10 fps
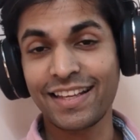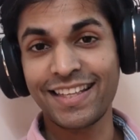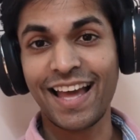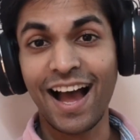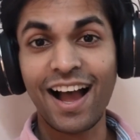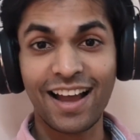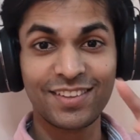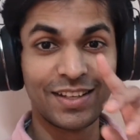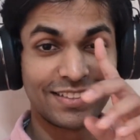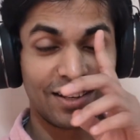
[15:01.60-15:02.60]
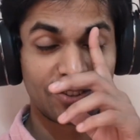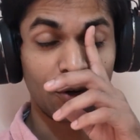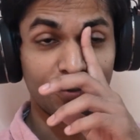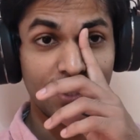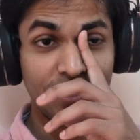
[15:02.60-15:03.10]
Yeah, I know it sounds
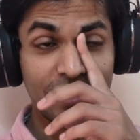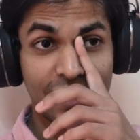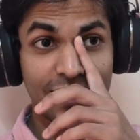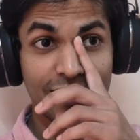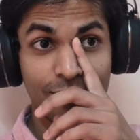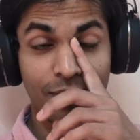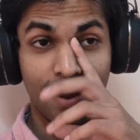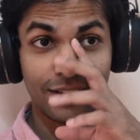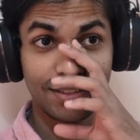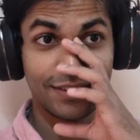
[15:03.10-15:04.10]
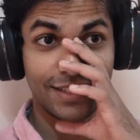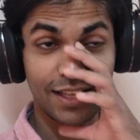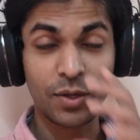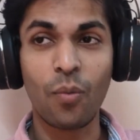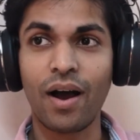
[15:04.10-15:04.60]
convoluted, but I'll
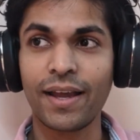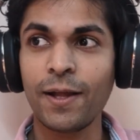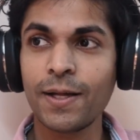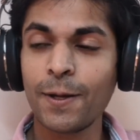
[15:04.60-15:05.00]
tell you why.